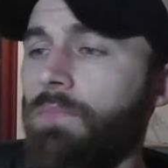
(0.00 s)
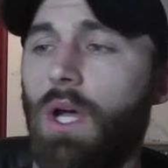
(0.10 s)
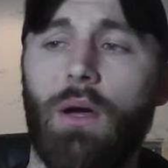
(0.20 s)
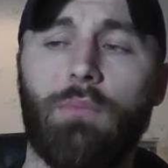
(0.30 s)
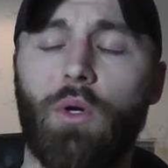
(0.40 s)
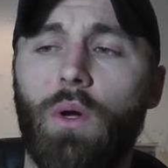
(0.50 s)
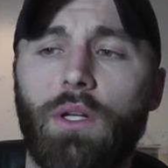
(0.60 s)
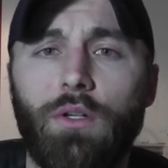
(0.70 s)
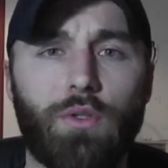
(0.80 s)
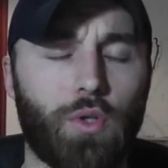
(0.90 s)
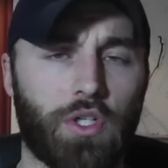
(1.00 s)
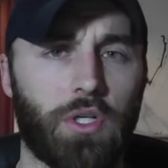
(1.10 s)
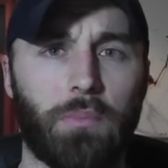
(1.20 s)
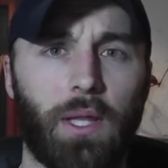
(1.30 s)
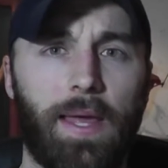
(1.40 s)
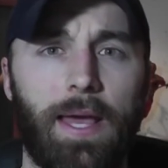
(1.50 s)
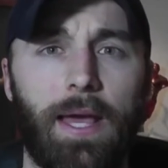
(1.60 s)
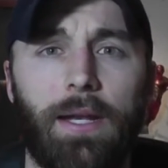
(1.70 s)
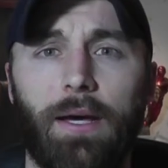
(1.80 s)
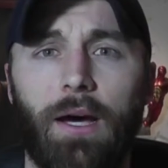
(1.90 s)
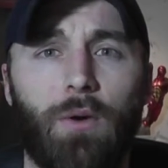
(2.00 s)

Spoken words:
going a nutrition plan,